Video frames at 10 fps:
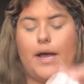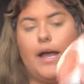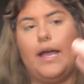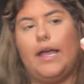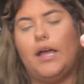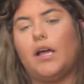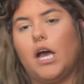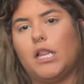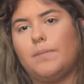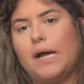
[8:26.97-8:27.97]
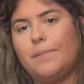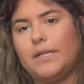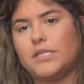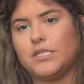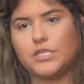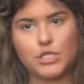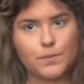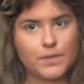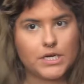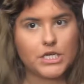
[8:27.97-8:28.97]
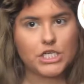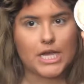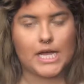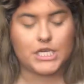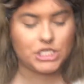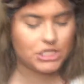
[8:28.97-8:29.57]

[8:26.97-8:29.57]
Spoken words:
by ColourPop. It's their Super Shock